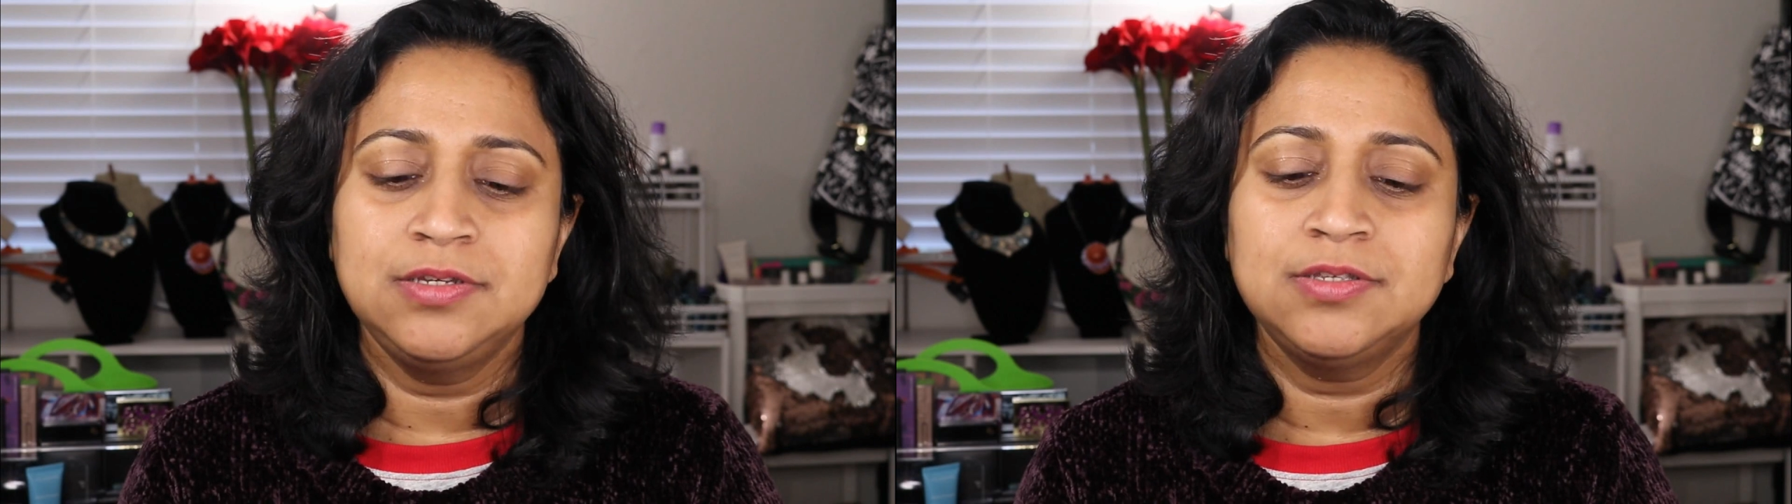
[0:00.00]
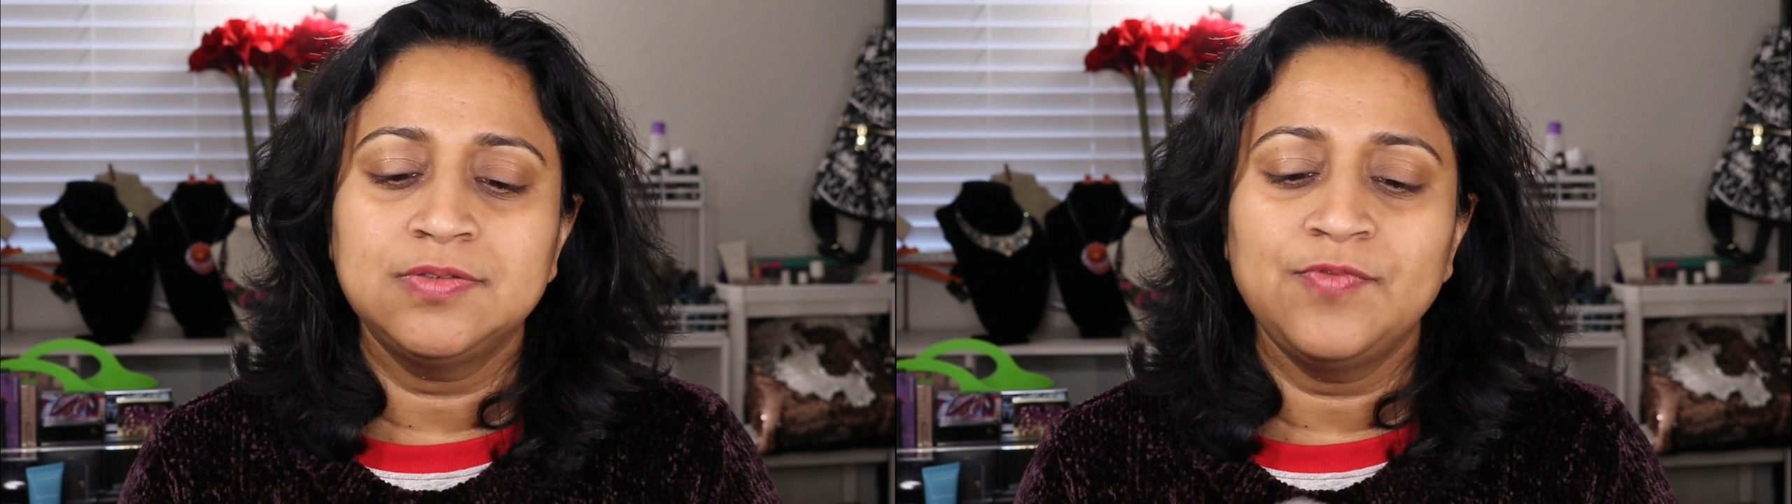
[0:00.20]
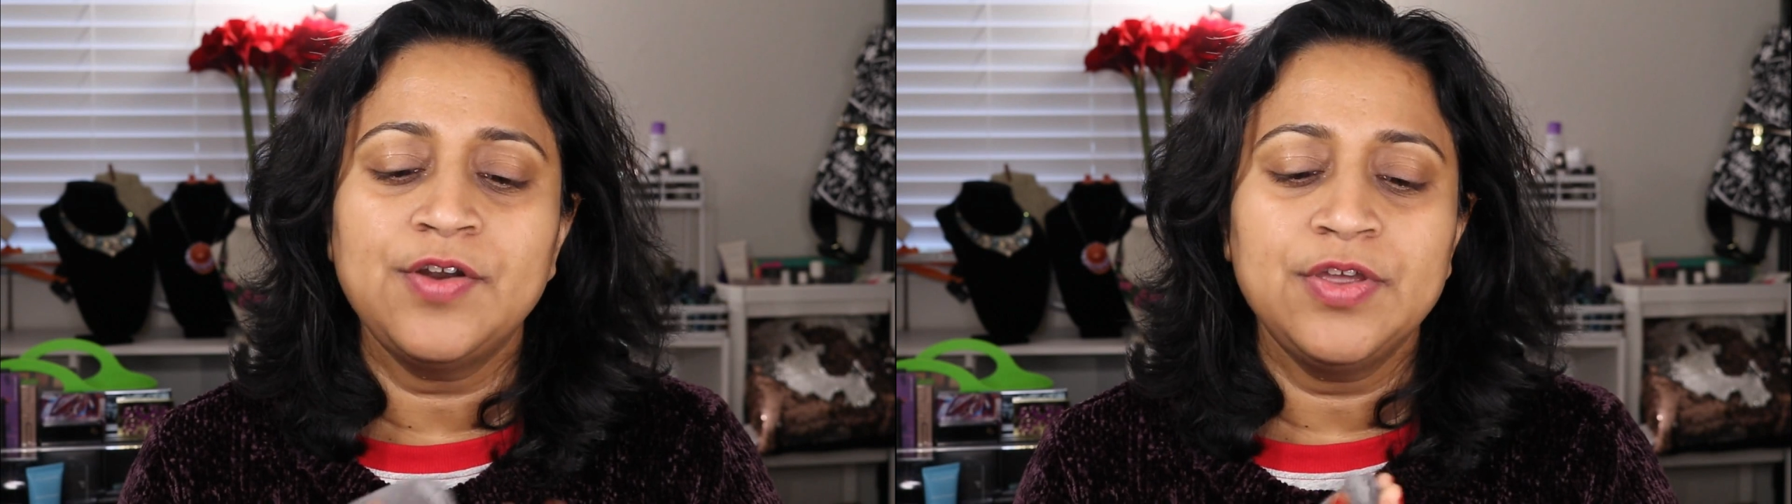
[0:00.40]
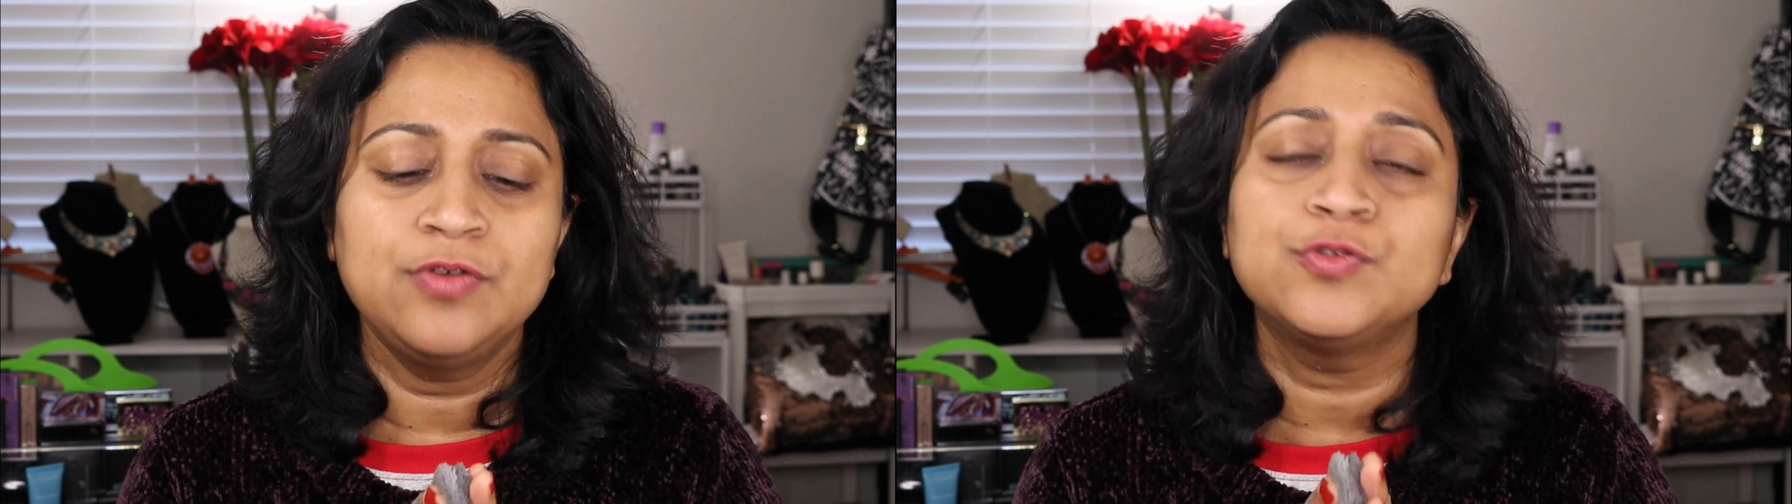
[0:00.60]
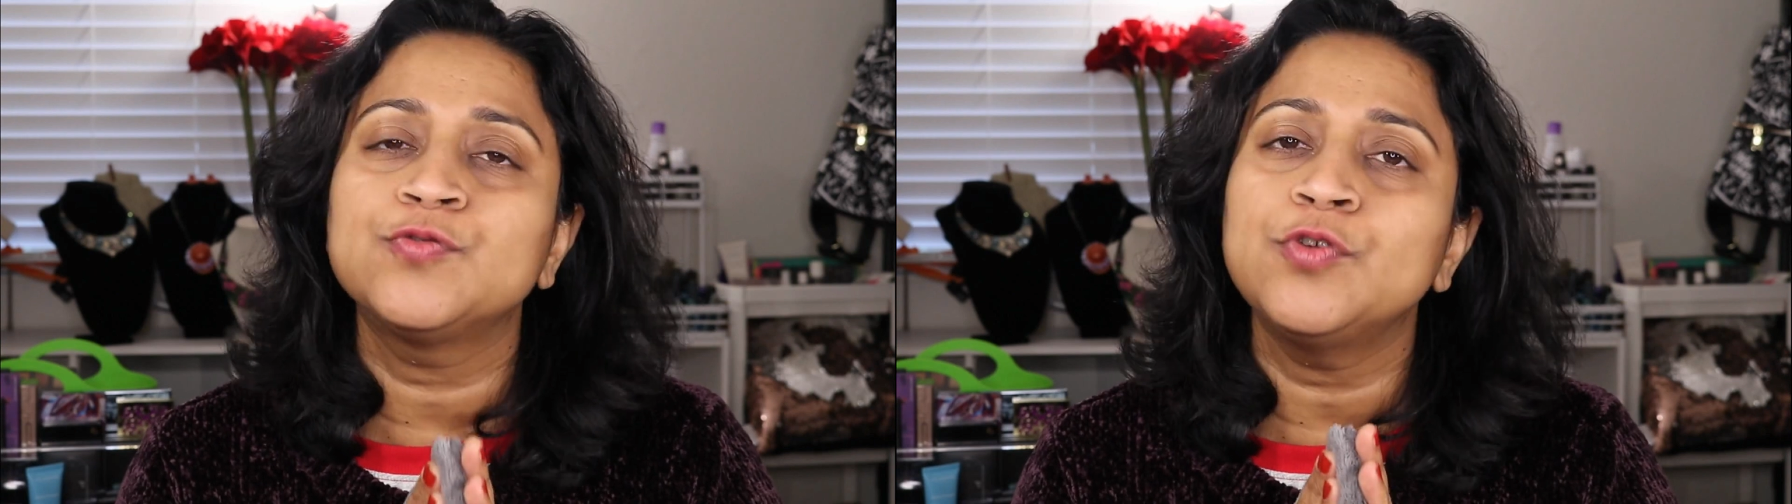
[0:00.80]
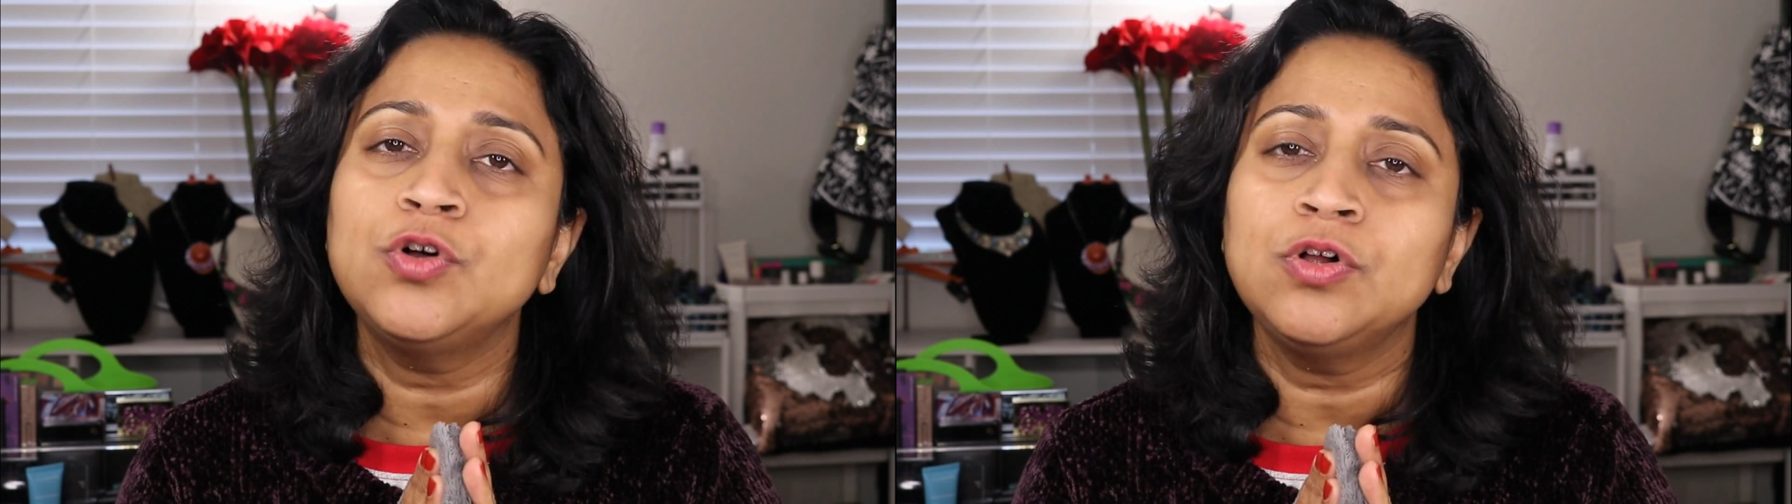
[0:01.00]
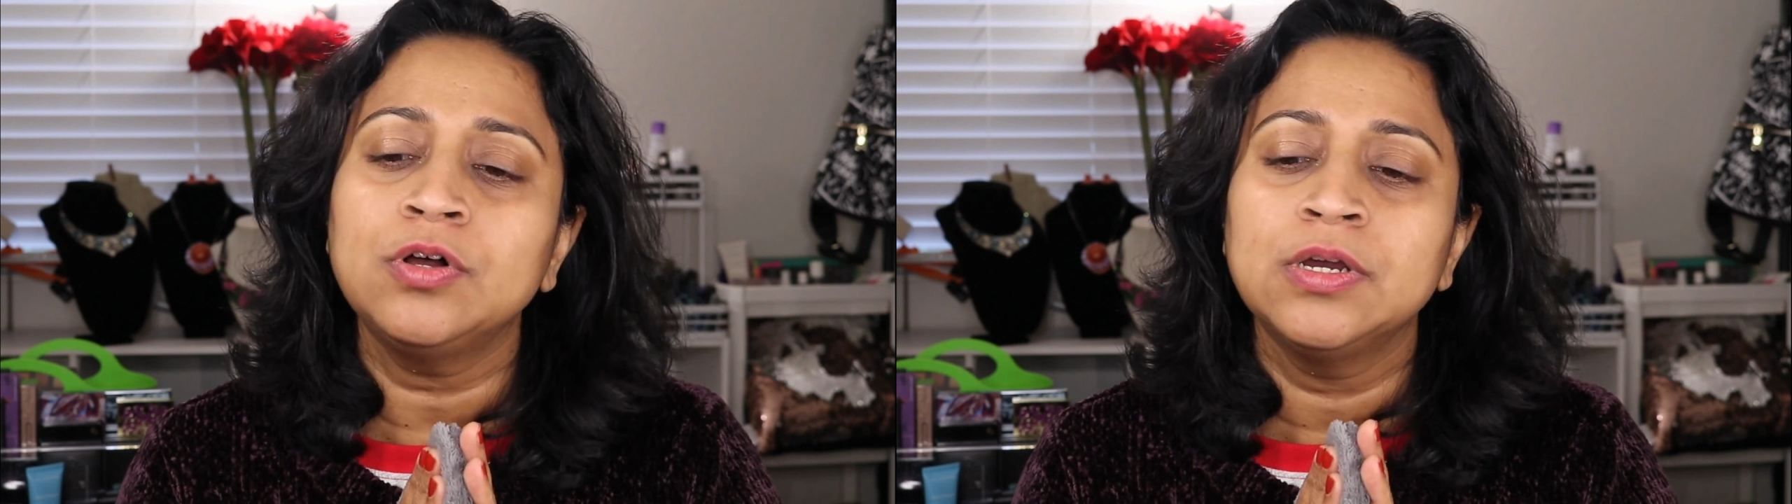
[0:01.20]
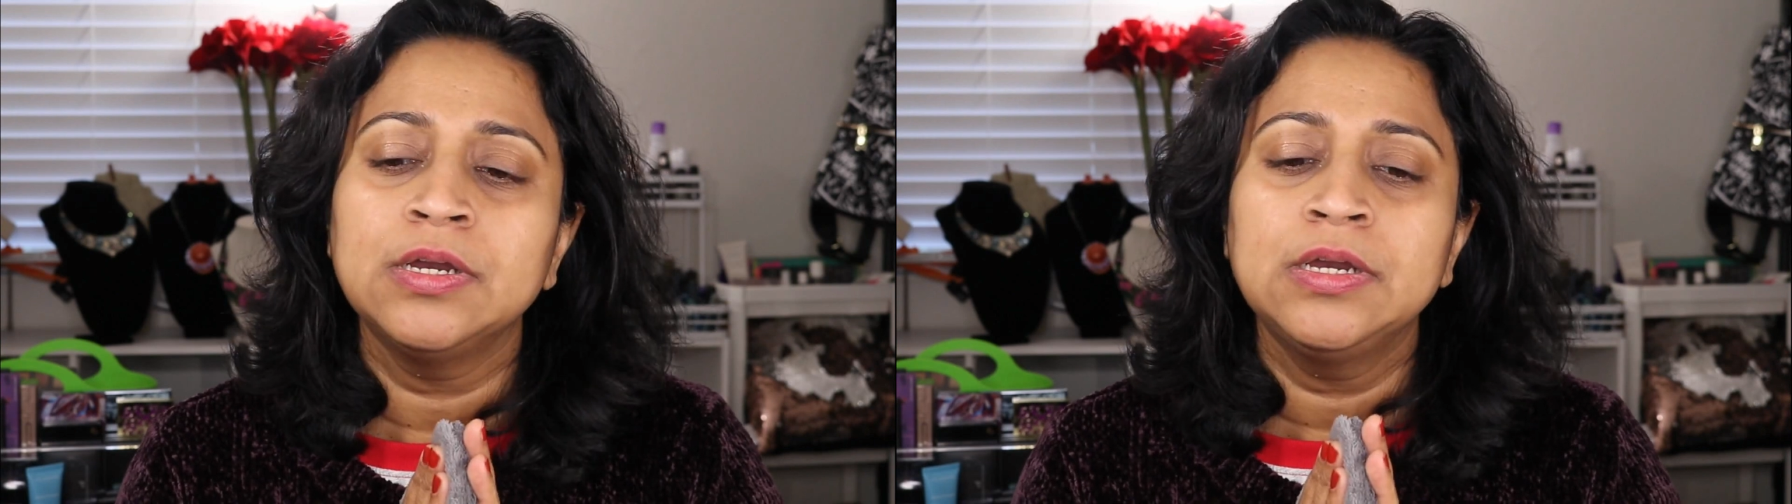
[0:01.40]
is very useful,